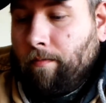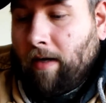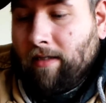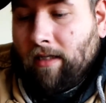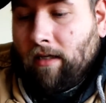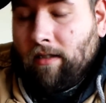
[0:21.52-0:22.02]

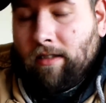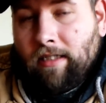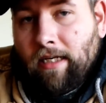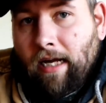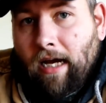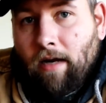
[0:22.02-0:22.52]
Basically, I'll just
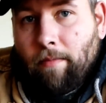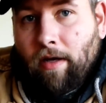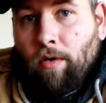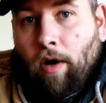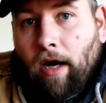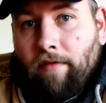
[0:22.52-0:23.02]
sit down and be
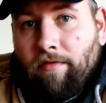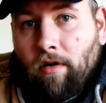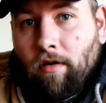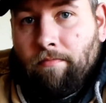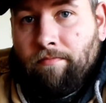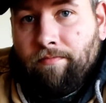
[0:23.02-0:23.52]
quiet
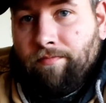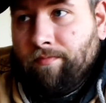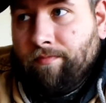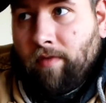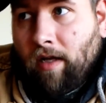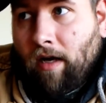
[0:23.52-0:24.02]
for,
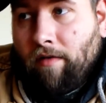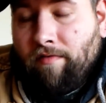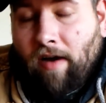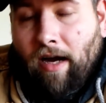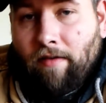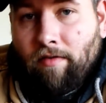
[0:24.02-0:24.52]

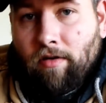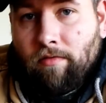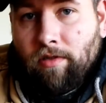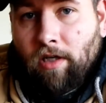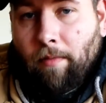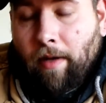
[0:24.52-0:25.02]
5 or
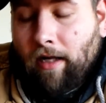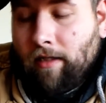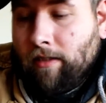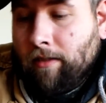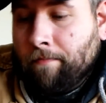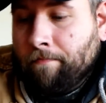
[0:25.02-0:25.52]
so
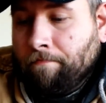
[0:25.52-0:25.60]
minutes.